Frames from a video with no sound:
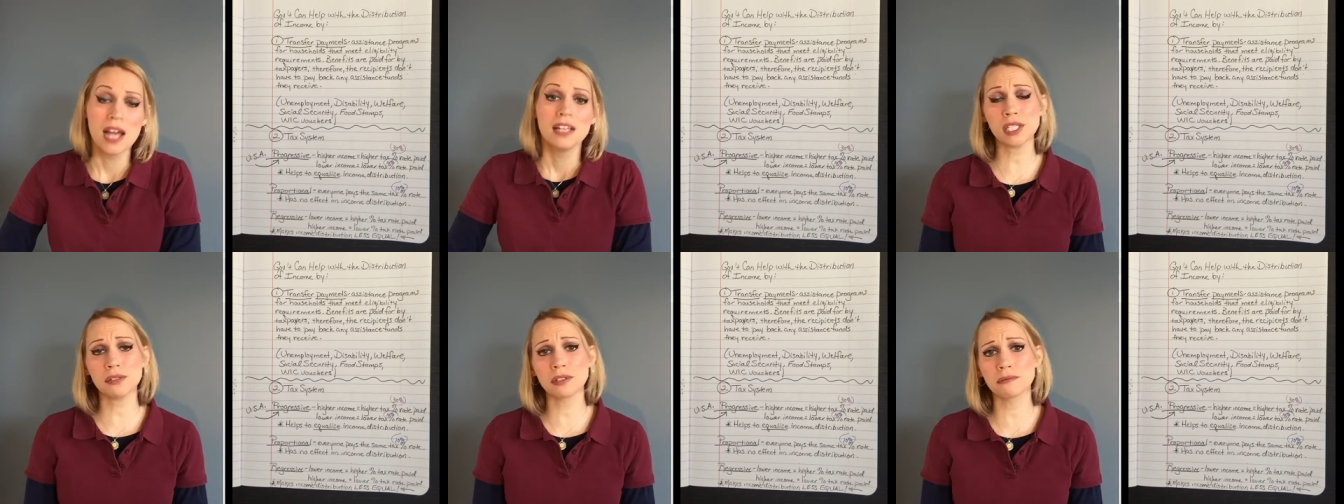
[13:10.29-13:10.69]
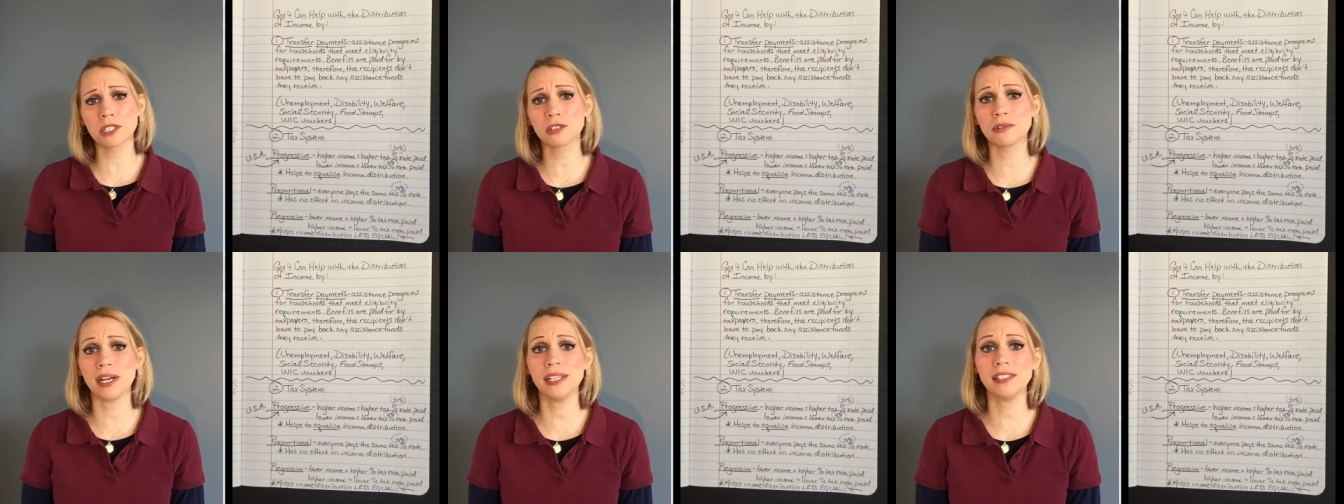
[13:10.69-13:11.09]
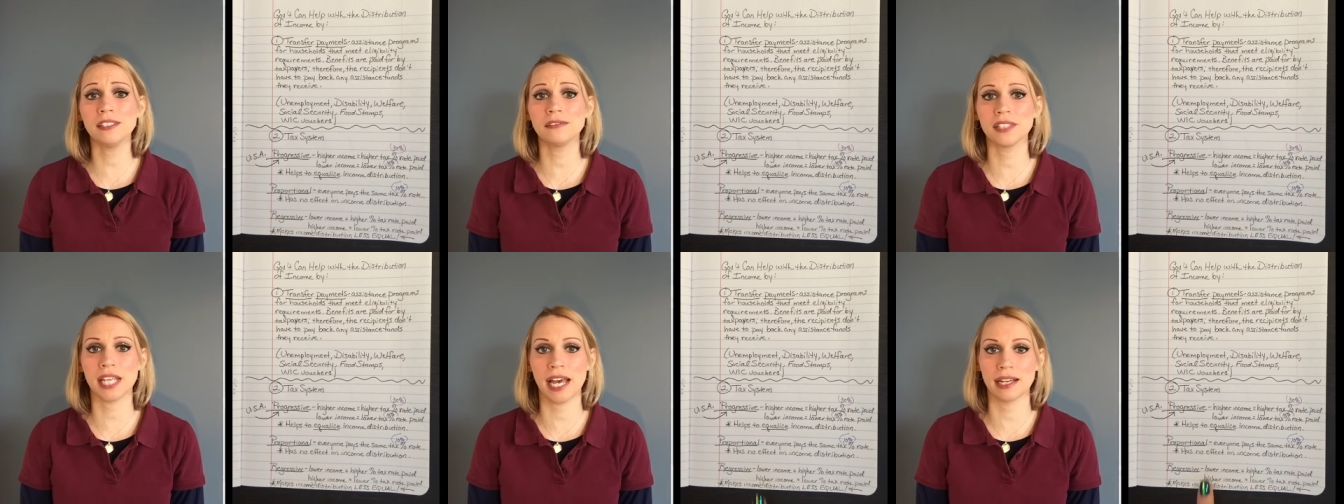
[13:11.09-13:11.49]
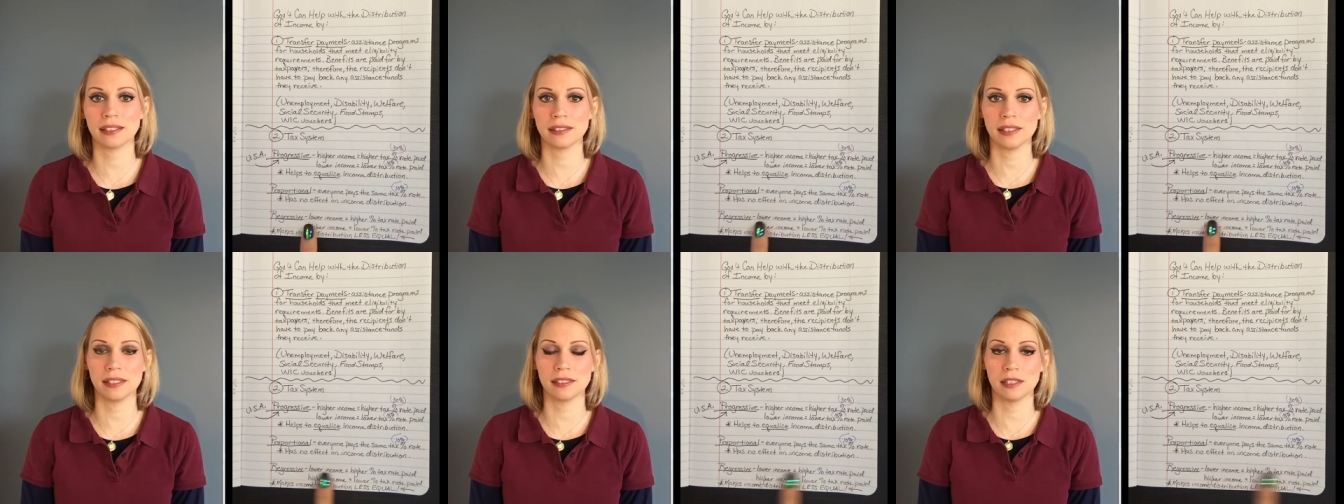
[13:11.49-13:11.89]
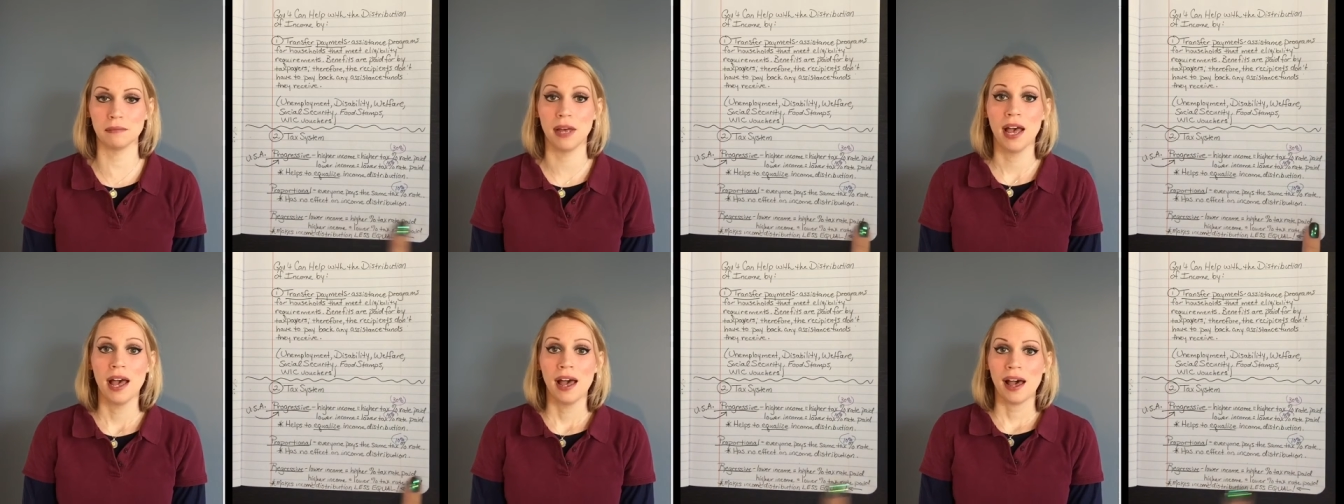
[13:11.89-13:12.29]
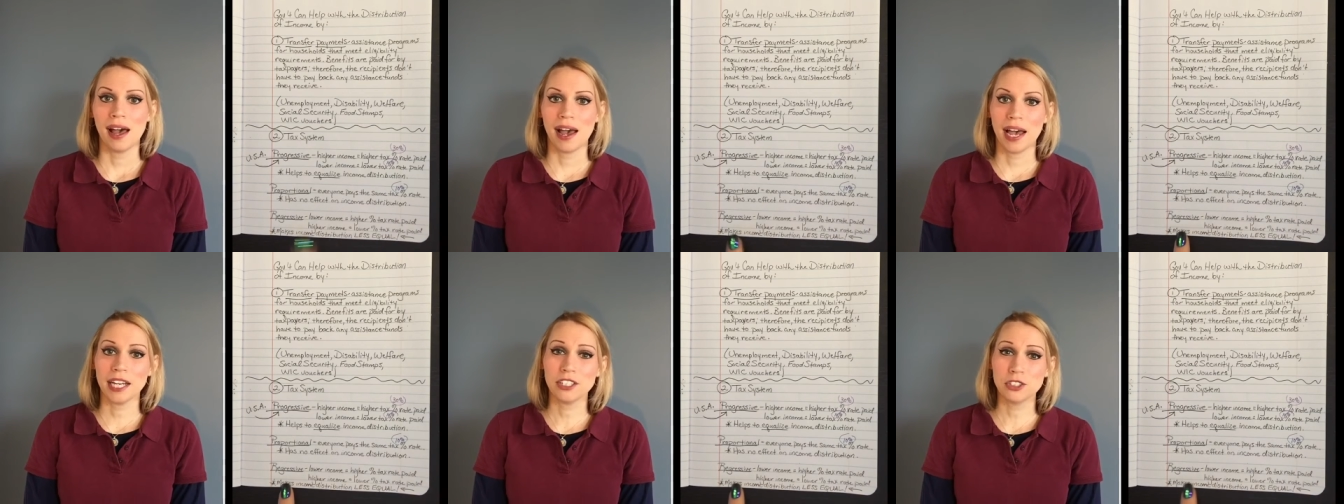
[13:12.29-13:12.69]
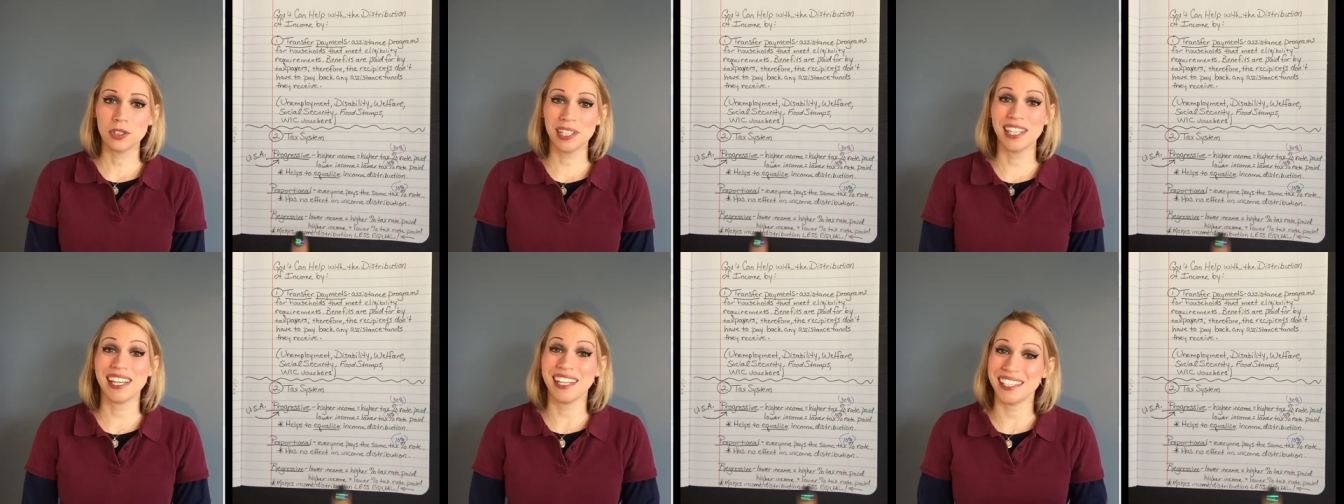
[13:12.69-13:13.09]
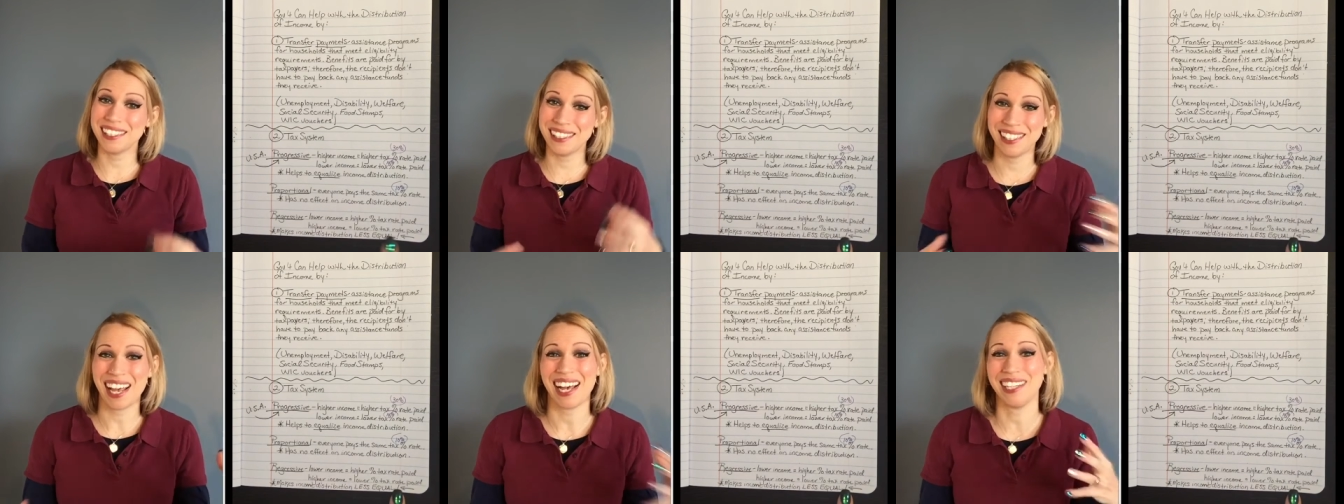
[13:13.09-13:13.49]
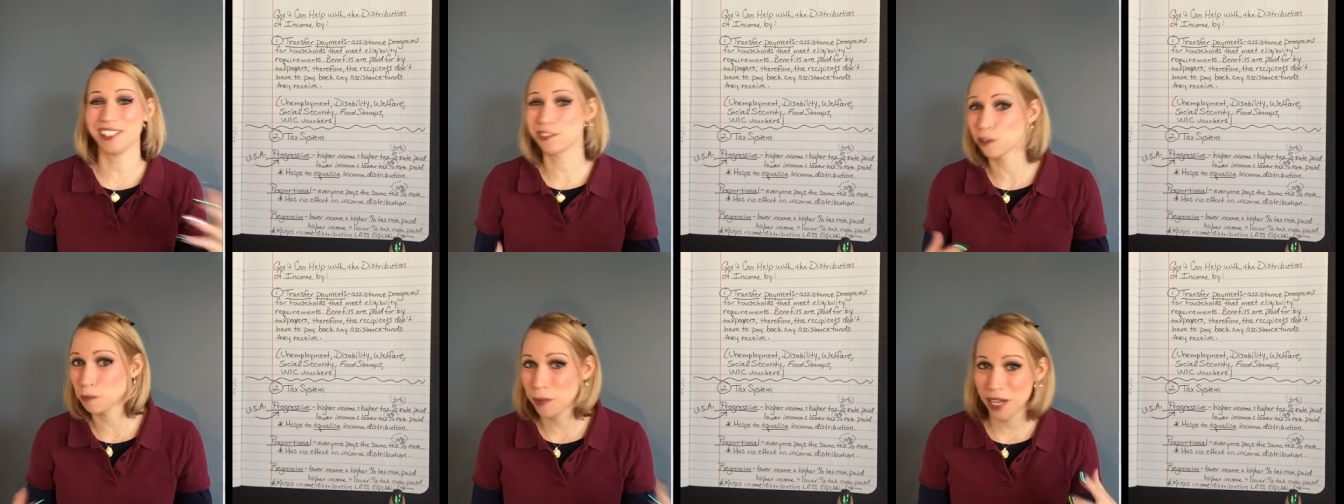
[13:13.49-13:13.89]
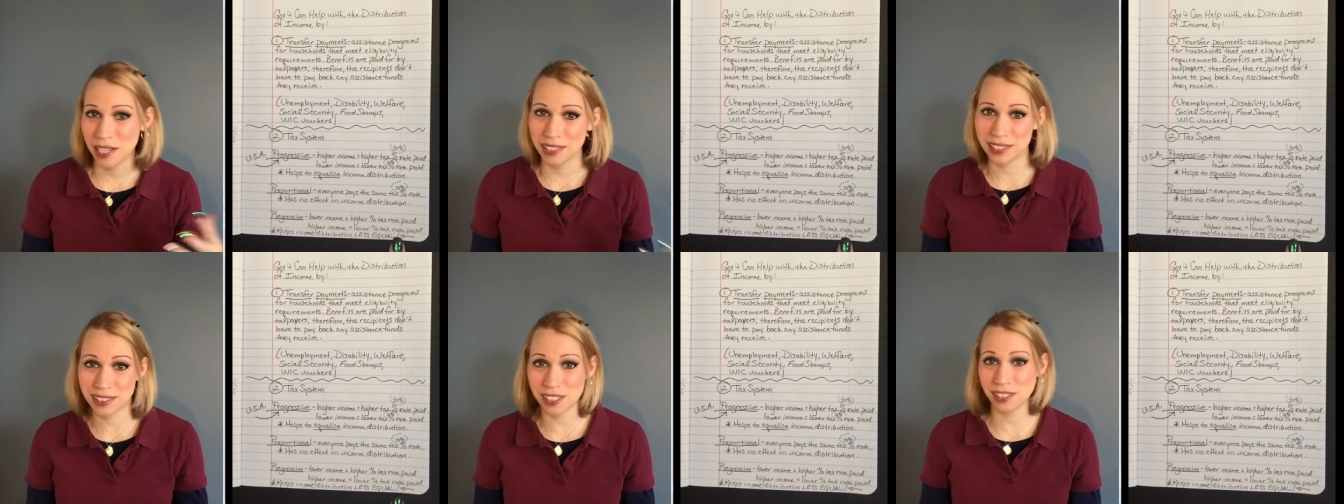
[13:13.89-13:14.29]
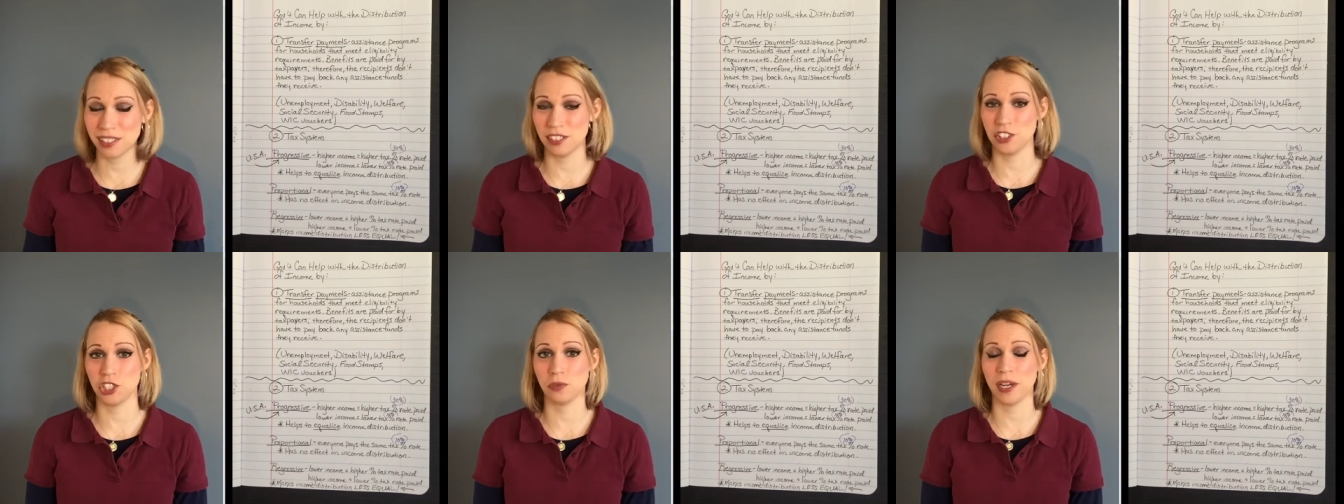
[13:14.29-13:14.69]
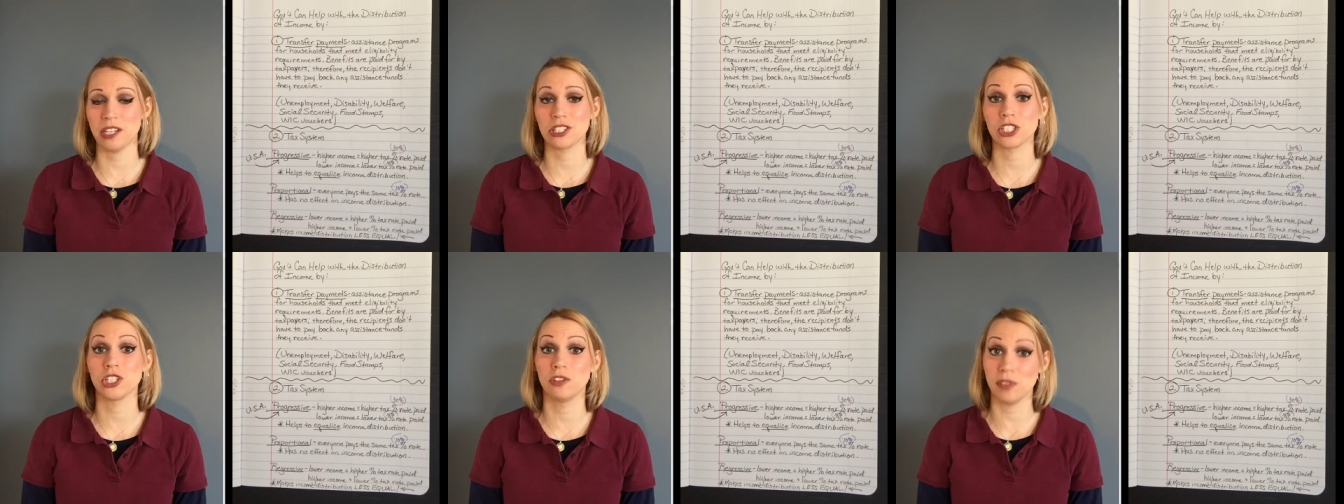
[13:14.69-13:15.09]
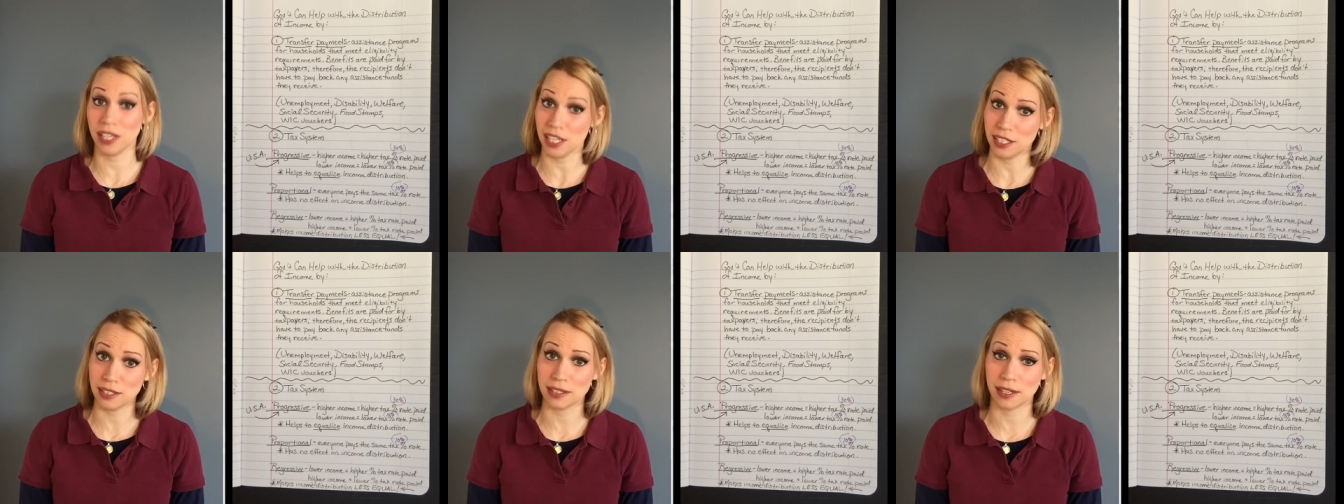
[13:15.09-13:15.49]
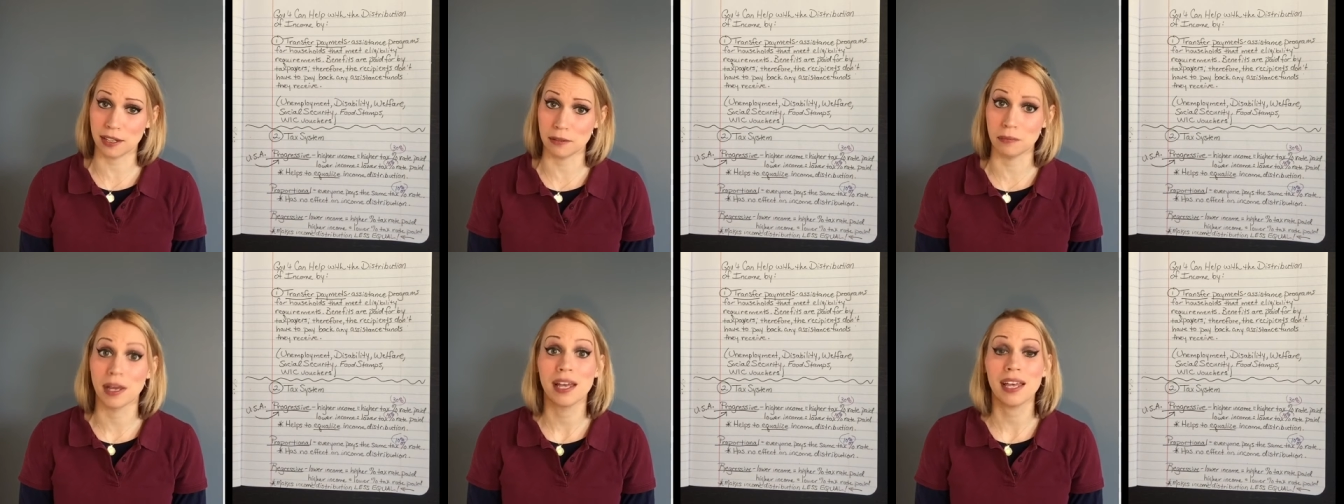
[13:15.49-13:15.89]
So a regressive tax system actually exacerbates the situation of income